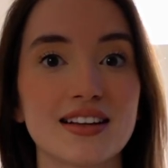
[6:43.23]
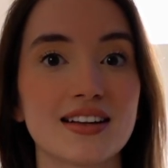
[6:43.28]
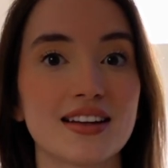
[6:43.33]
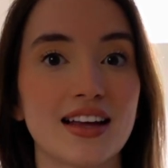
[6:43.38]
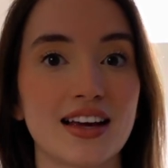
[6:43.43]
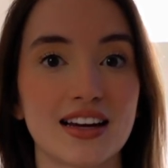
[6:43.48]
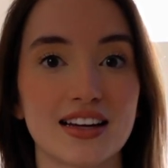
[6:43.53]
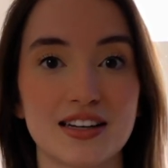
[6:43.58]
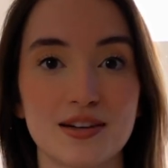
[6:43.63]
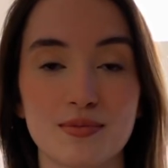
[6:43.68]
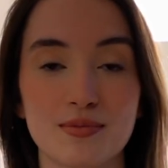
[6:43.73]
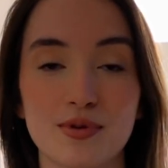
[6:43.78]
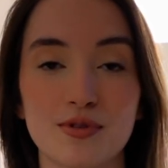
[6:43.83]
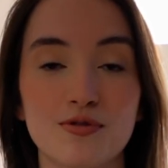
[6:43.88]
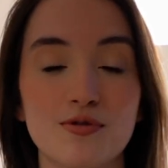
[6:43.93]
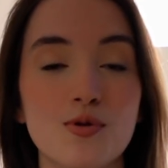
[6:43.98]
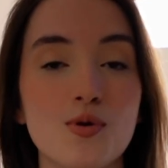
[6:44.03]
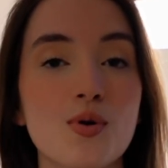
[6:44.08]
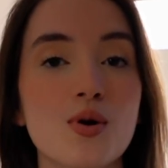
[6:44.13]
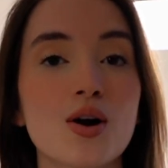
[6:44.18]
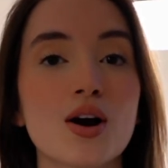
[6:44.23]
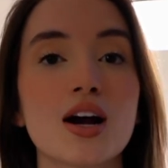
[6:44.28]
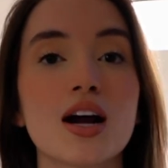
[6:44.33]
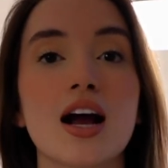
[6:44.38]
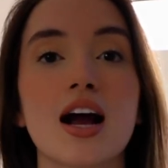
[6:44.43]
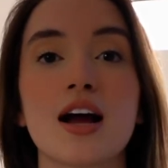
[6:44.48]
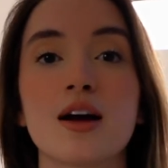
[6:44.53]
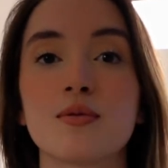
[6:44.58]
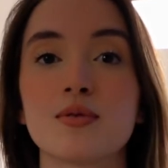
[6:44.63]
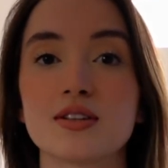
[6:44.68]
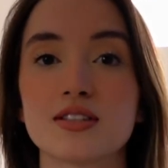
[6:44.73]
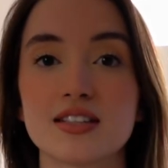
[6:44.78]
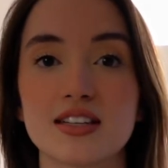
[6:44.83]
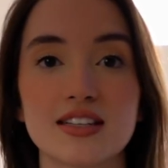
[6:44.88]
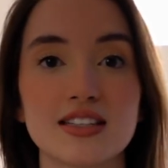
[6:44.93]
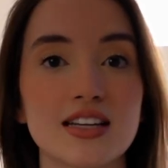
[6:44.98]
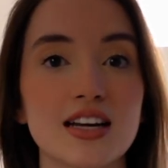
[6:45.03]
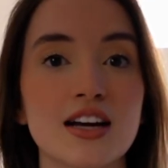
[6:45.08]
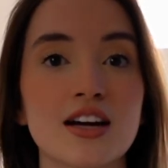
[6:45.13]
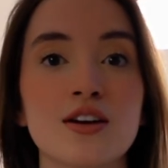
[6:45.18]
like I did before, I will
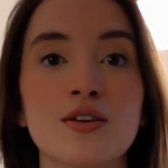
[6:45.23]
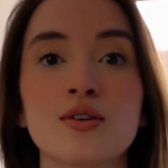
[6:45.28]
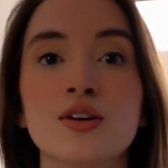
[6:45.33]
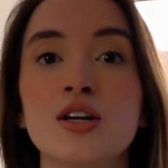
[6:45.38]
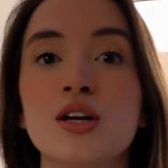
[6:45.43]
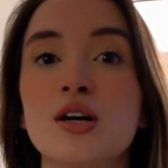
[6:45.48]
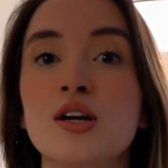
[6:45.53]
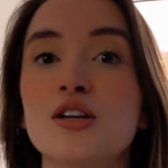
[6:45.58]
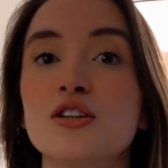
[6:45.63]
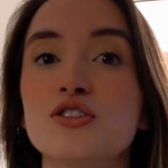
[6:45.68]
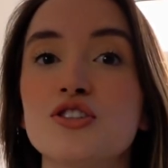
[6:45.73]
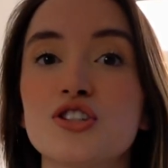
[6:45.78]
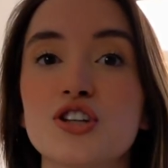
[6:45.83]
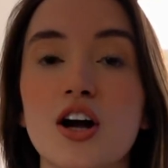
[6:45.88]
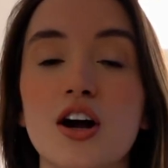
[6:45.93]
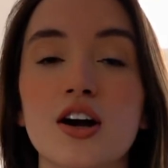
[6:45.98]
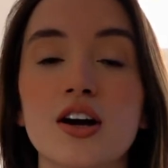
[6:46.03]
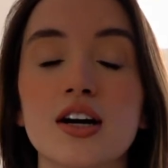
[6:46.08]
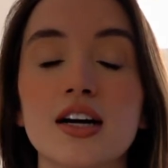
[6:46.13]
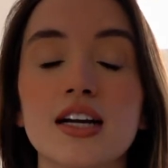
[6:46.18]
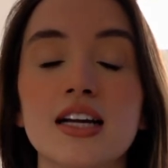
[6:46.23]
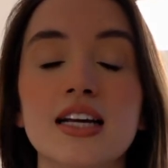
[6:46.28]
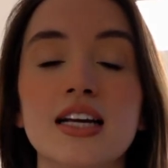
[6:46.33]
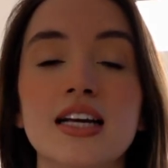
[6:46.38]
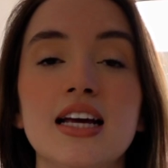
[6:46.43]
sit down, chart.